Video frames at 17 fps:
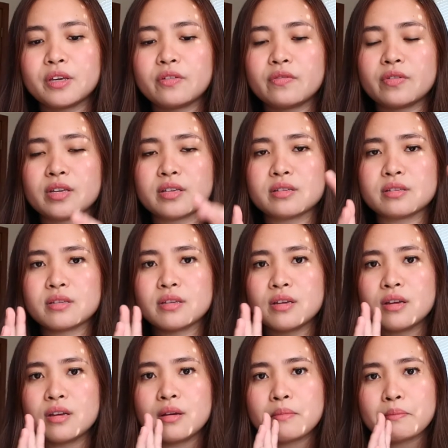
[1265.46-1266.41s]
of his
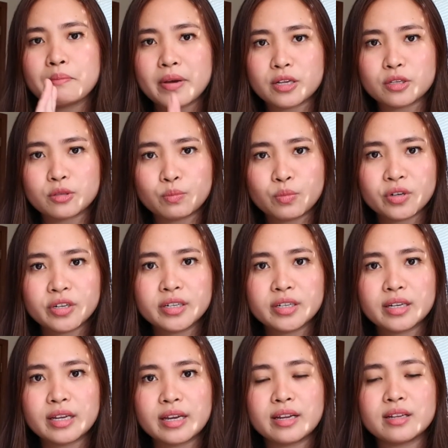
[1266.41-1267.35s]

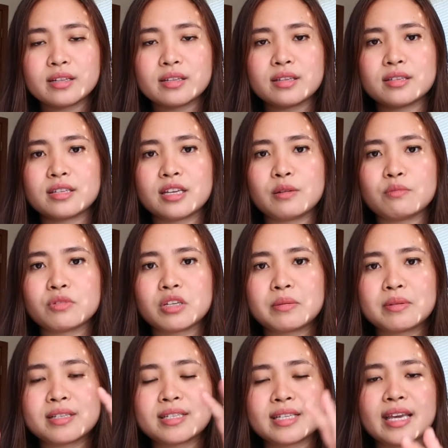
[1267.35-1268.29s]
passport, and at the same
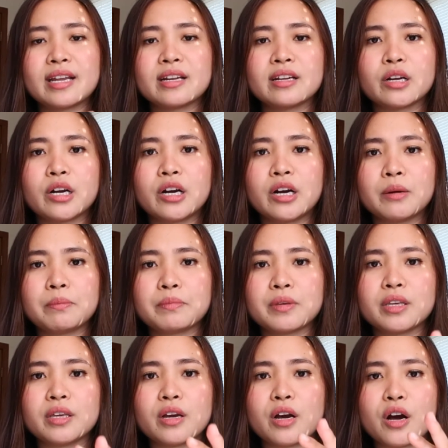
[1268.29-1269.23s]
time a scanned
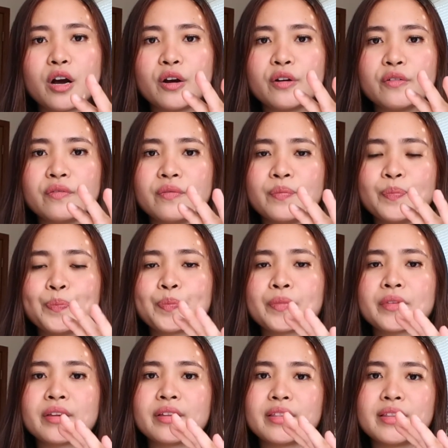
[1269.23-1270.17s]
copy of
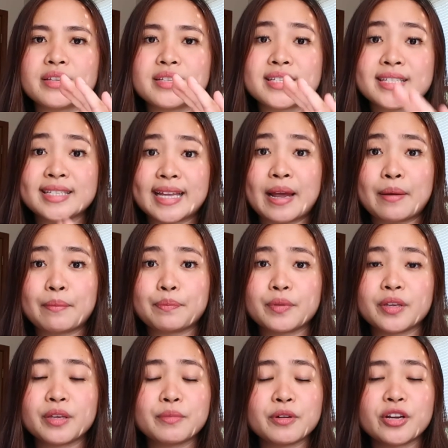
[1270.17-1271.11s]
the stamp,
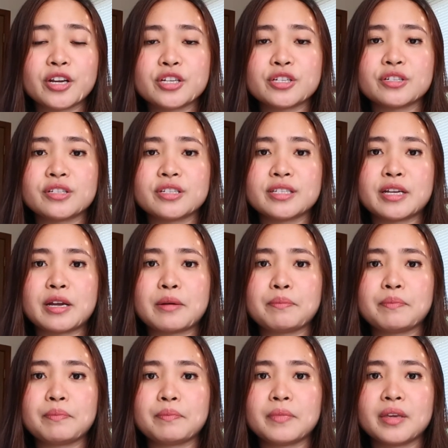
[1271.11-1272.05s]
immigration stamp
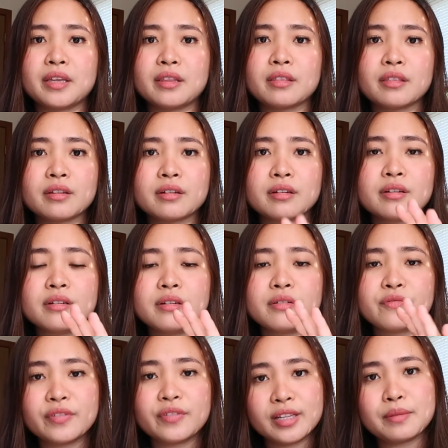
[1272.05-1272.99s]
in the
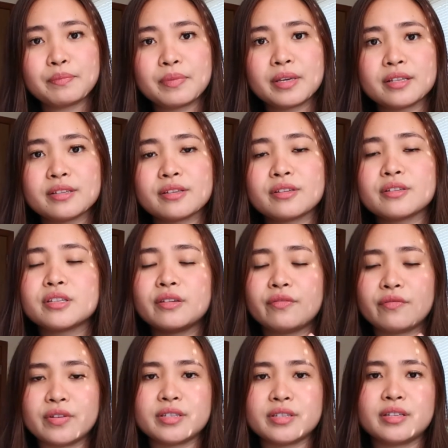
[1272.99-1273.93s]
Philippines, because he
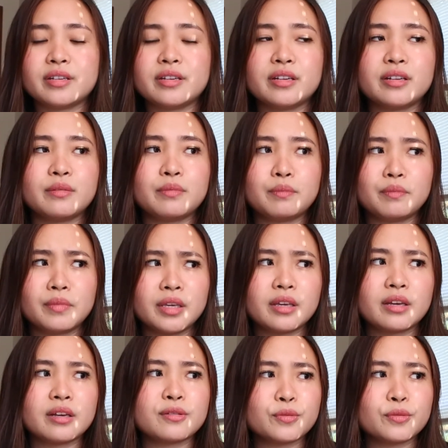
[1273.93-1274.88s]
visited
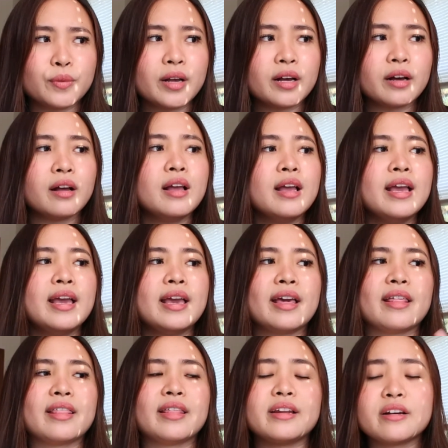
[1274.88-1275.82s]
me as well,
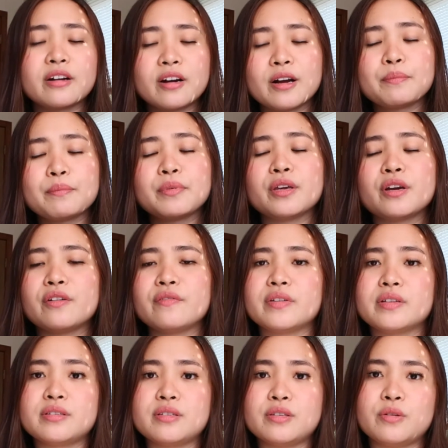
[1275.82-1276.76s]
and then a copy of
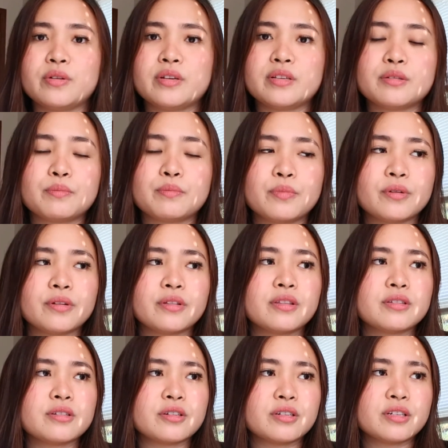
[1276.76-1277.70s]
his US
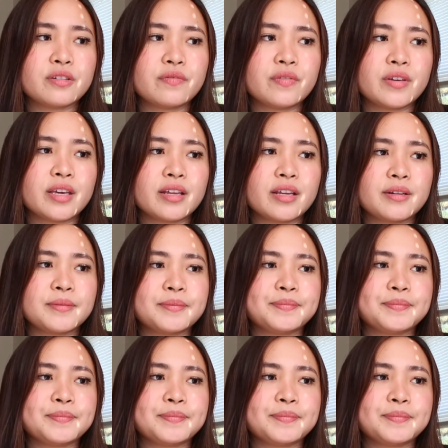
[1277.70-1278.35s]
birth certificate.